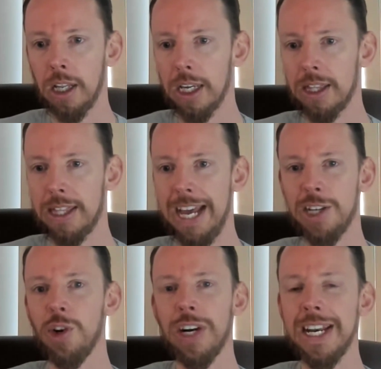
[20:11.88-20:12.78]
Like that
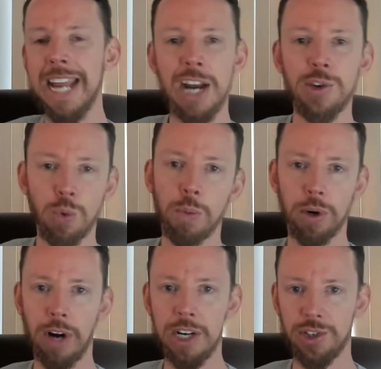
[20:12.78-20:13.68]
is not a natural
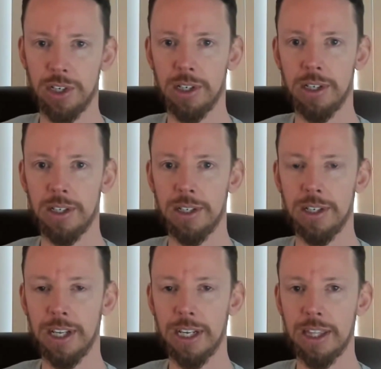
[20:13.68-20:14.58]
progression.
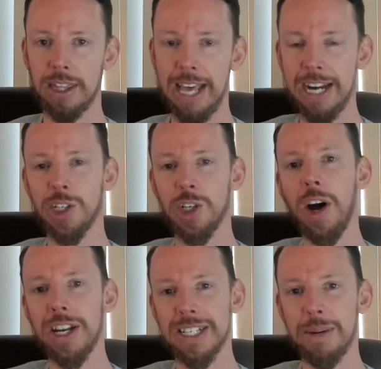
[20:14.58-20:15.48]
Like that is
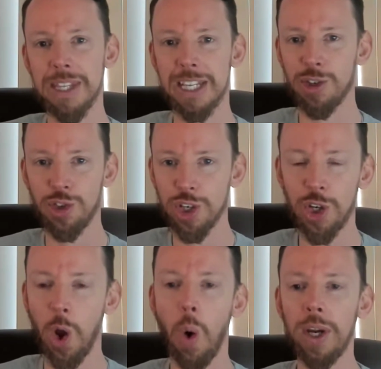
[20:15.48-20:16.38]
not something that's
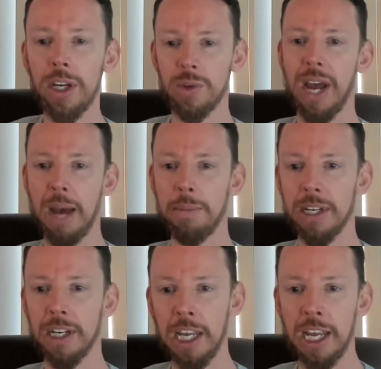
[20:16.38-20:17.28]
just going to
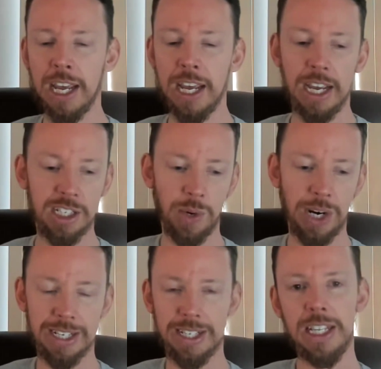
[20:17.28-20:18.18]
happen. And so
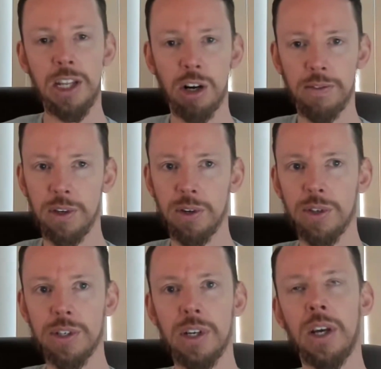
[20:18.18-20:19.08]
when I see the
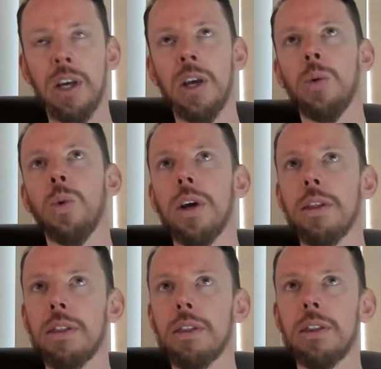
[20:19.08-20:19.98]
interviews
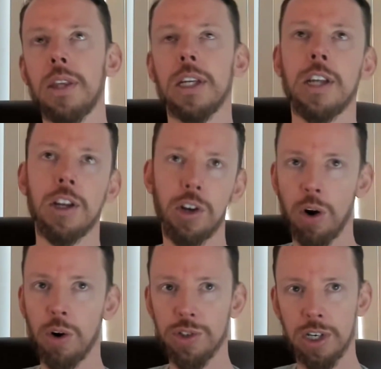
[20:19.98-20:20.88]
with Tucker
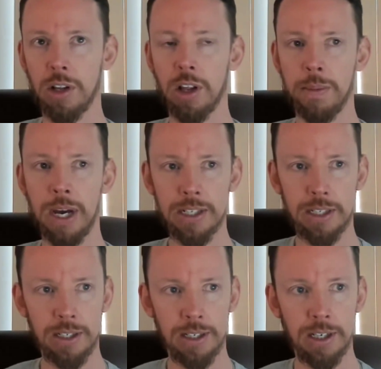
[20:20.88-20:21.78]
Carlson, Elon Musk,